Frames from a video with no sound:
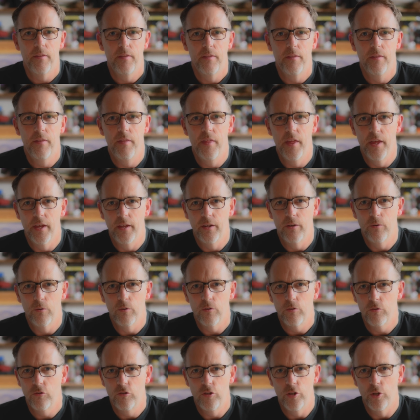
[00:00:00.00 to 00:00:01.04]
Then,
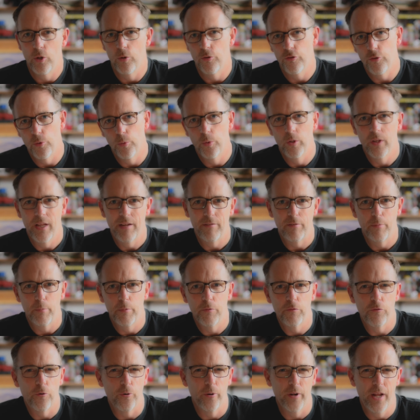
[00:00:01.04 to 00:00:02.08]
so we'll have a
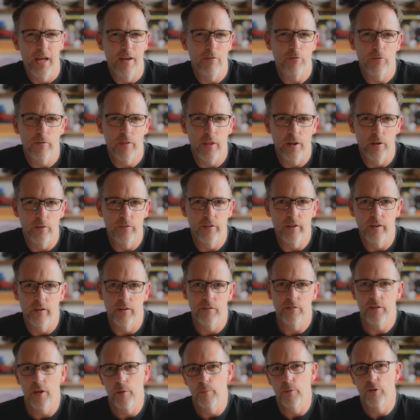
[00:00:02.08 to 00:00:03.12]
before and after that'll tell
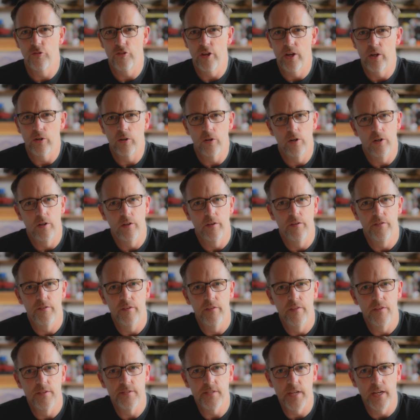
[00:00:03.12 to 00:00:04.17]
us how much alcohol is in
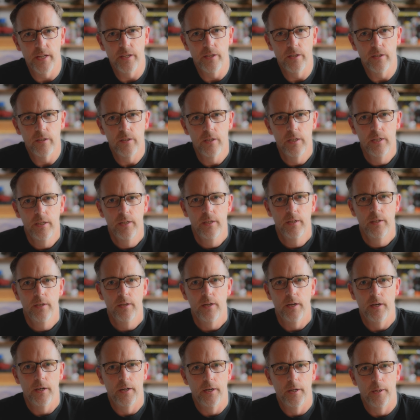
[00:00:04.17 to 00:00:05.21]
the cider.
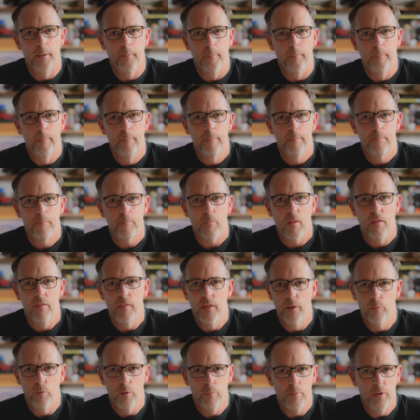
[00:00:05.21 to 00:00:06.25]

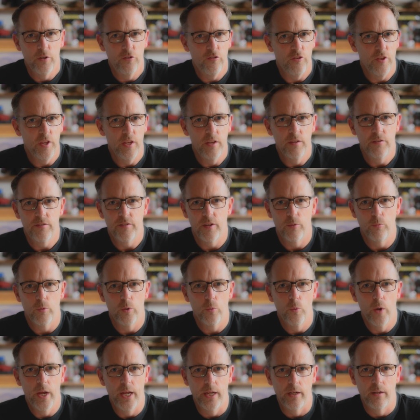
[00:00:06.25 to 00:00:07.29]
Then we pitch the yeast and we
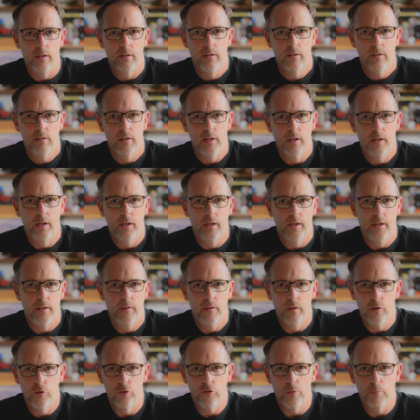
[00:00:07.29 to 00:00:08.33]
wait. And
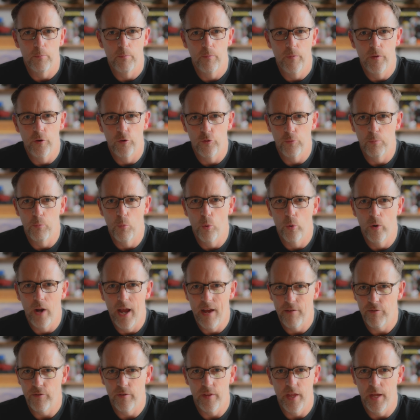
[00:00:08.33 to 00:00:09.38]
there's more
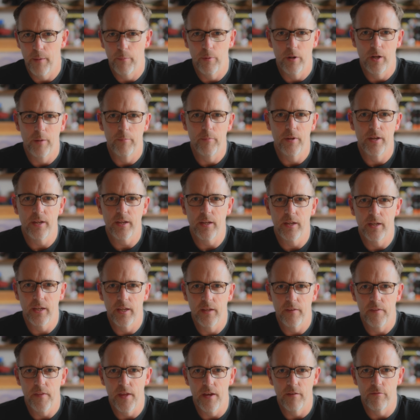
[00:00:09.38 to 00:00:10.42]
after that, but I'm not gonna
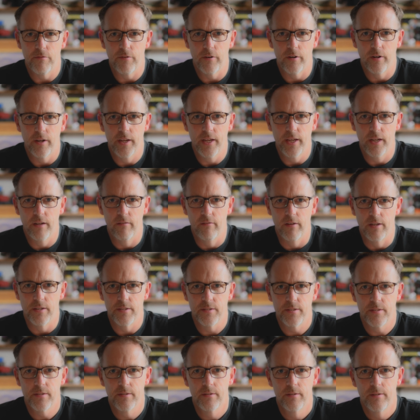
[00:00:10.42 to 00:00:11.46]
get that far ahead of
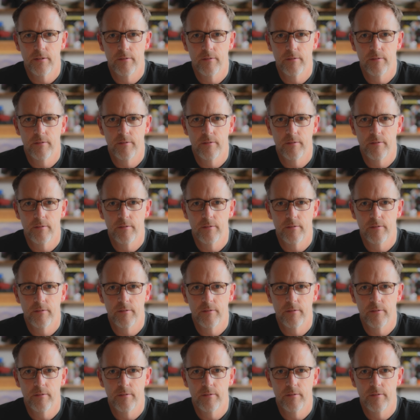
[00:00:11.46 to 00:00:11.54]
us.